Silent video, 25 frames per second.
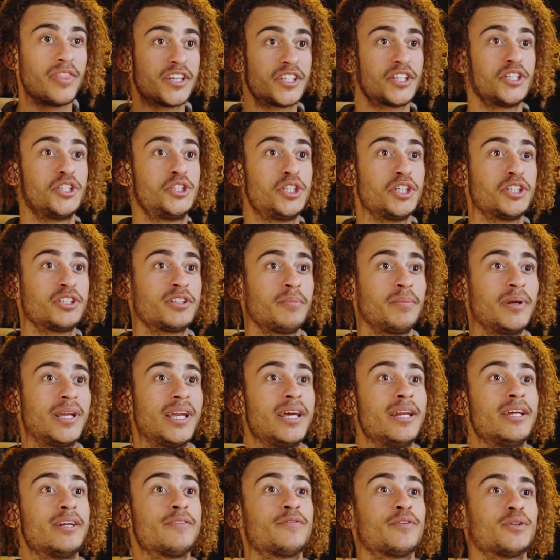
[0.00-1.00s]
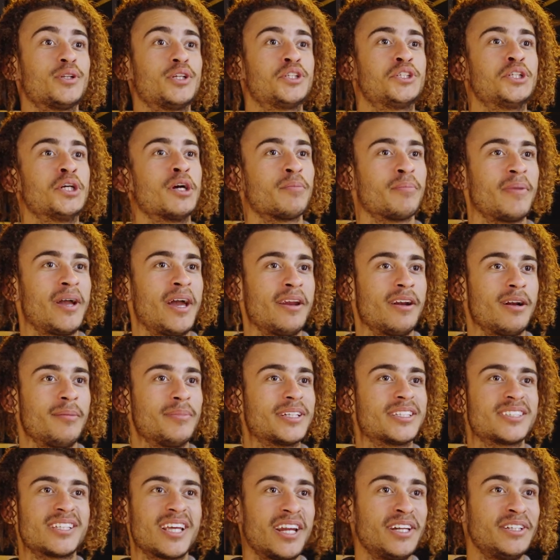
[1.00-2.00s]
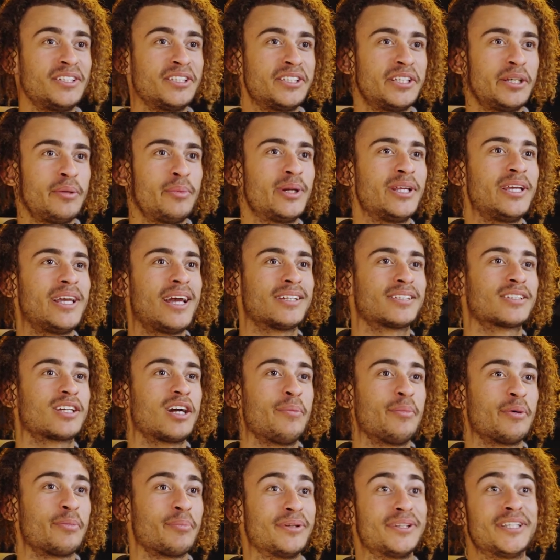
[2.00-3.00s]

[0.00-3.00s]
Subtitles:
This is just the beginning for this young man, and I'm excited to see what he has coming.